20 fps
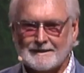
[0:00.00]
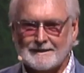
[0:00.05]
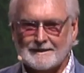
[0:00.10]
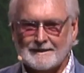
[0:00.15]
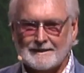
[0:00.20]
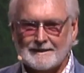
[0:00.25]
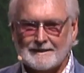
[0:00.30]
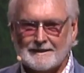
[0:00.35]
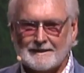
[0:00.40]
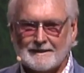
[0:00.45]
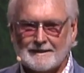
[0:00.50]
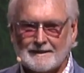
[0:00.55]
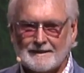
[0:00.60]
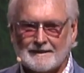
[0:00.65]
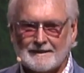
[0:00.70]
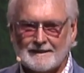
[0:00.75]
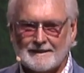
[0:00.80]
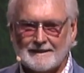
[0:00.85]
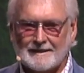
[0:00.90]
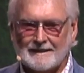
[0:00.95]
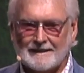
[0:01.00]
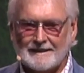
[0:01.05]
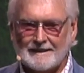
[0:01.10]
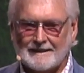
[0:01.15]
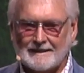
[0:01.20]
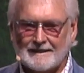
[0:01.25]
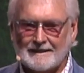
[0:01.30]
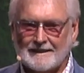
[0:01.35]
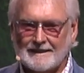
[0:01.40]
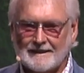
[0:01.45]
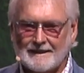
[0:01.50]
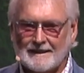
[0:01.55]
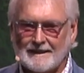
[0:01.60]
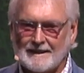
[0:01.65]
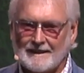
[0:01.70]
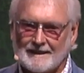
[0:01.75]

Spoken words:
Nothing is said.